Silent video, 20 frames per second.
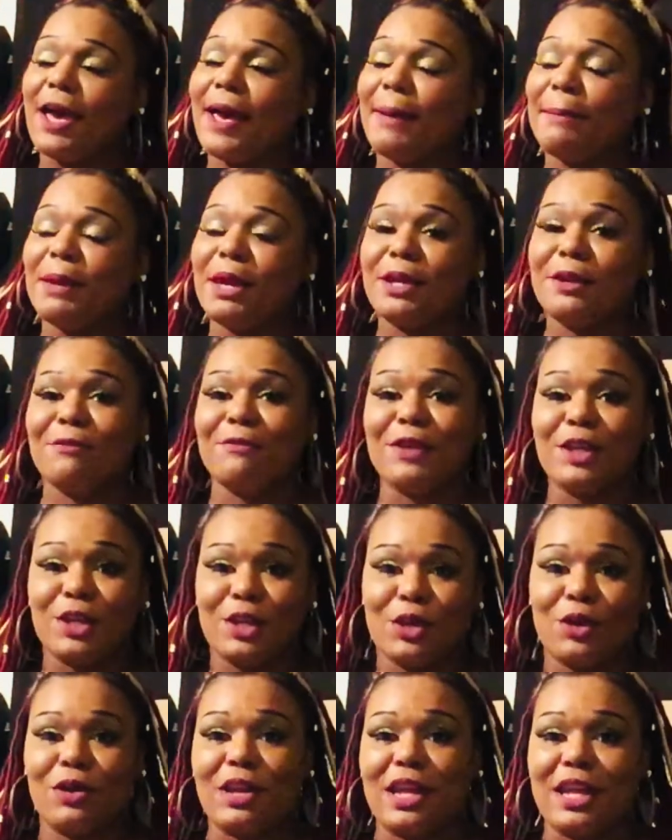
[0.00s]
I made a
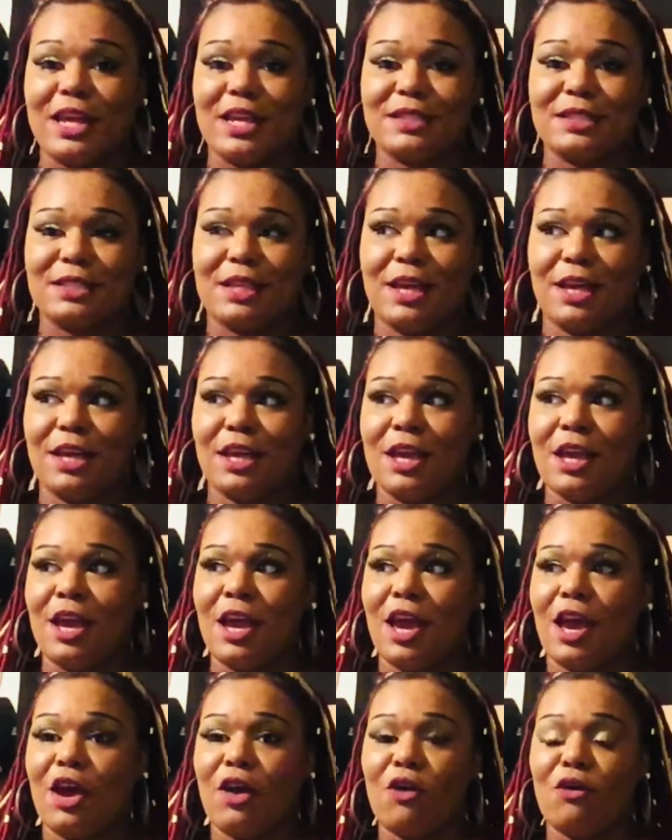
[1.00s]
video last night.
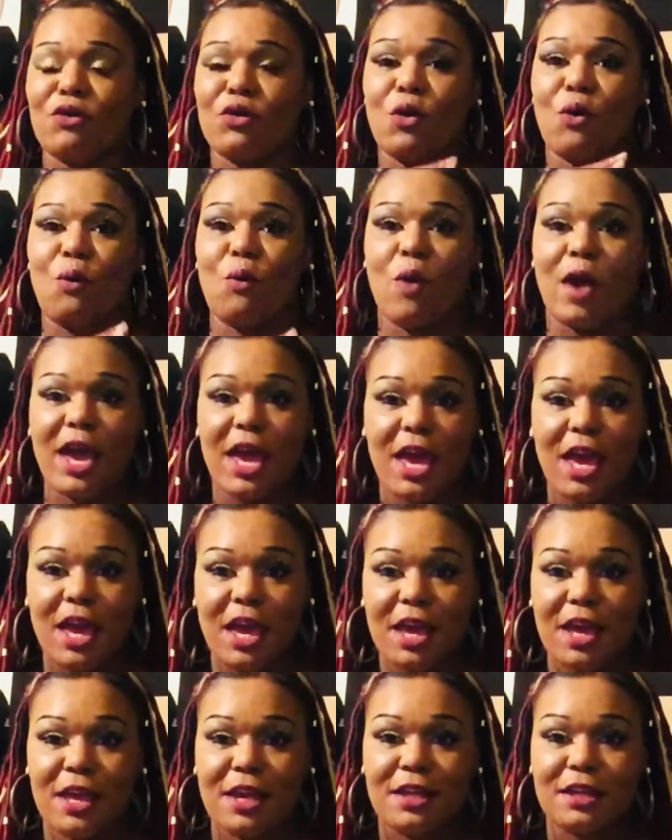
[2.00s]
I don't know
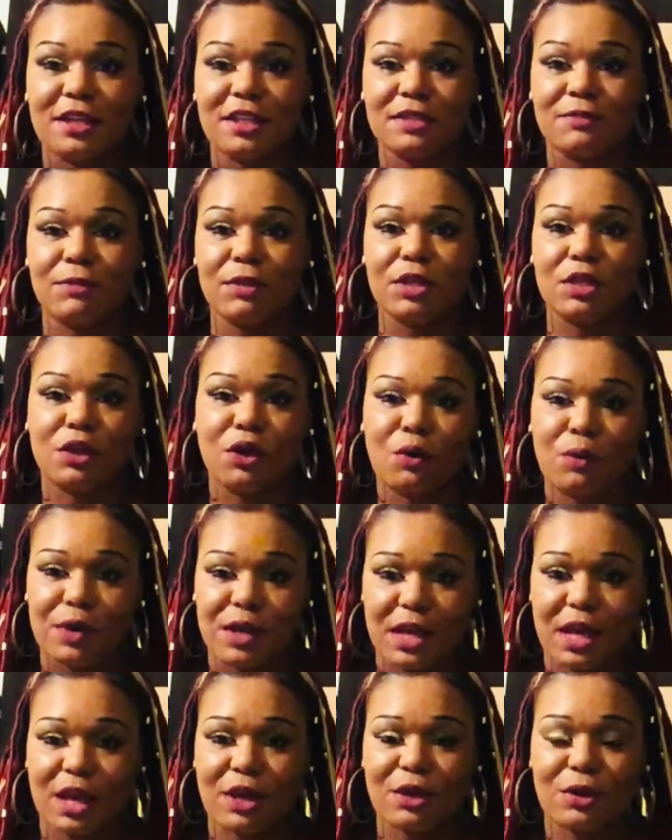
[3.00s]
why this video will
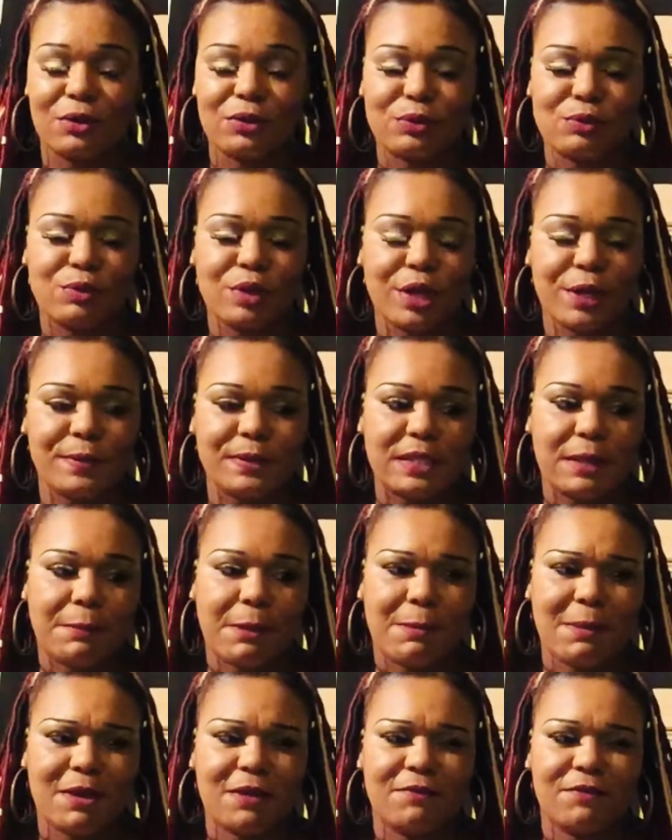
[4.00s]
not go through. Every time
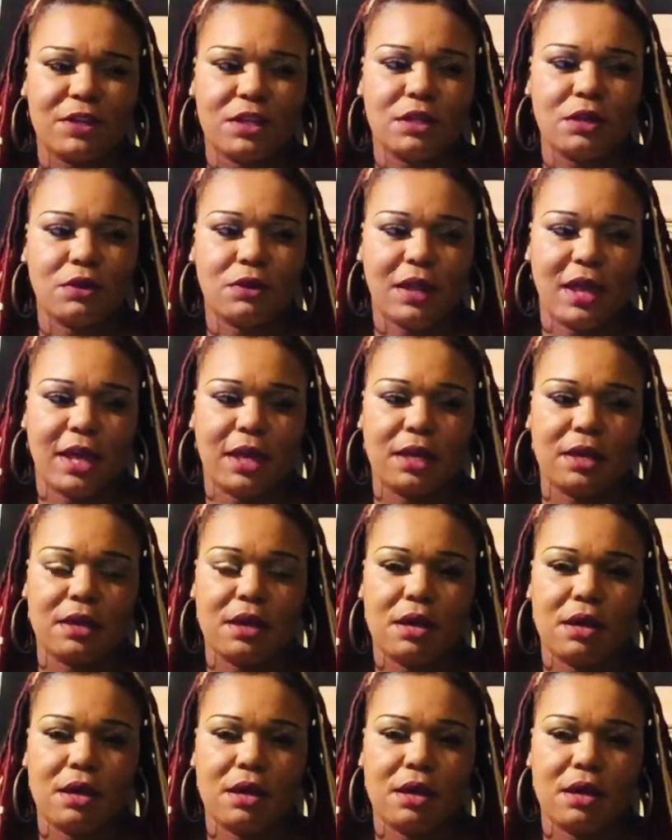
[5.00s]
I make a video, like